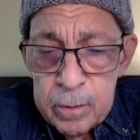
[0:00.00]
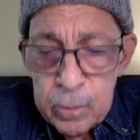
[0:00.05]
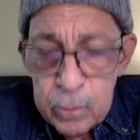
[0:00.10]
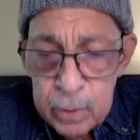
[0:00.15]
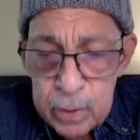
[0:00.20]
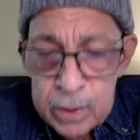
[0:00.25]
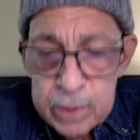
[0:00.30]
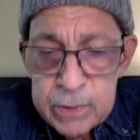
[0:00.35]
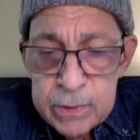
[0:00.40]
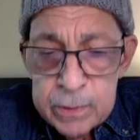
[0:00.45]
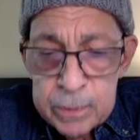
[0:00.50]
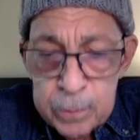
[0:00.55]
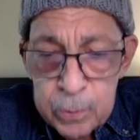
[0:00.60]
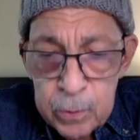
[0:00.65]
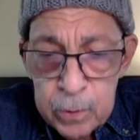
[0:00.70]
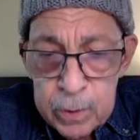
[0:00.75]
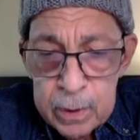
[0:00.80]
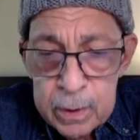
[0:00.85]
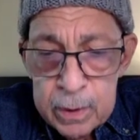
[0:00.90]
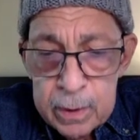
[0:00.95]
Work is
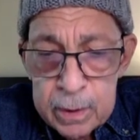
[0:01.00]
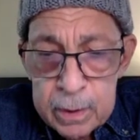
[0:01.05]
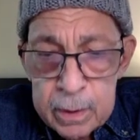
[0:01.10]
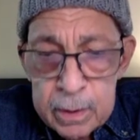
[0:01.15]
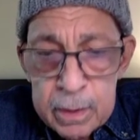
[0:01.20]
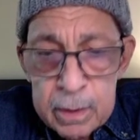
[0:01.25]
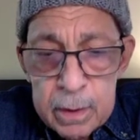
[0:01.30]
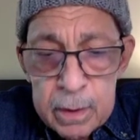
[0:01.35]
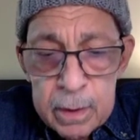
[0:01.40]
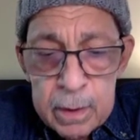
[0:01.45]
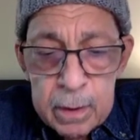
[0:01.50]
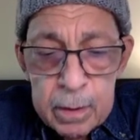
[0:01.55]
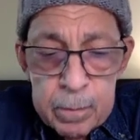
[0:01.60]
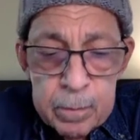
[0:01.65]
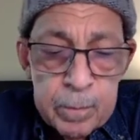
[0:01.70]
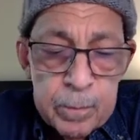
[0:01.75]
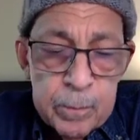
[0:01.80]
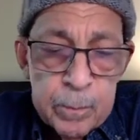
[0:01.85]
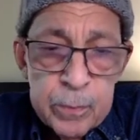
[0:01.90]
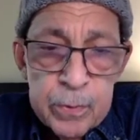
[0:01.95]
important
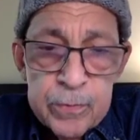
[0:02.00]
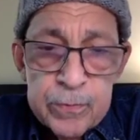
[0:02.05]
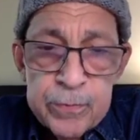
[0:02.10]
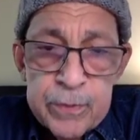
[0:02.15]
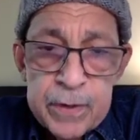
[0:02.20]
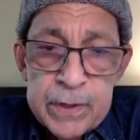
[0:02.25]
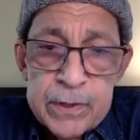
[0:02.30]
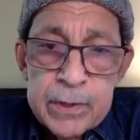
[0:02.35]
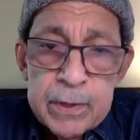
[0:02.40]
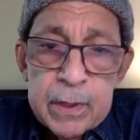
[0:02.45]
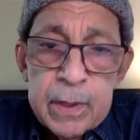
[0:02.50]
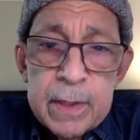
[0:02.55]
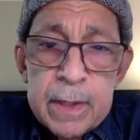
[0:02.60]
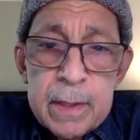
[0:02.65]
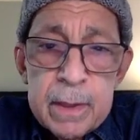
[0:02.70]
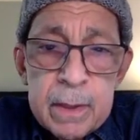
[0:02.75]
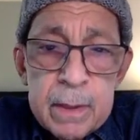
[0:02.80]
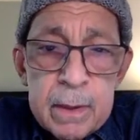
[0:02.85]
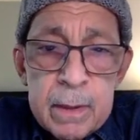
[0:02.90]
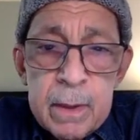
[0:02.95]
professionally.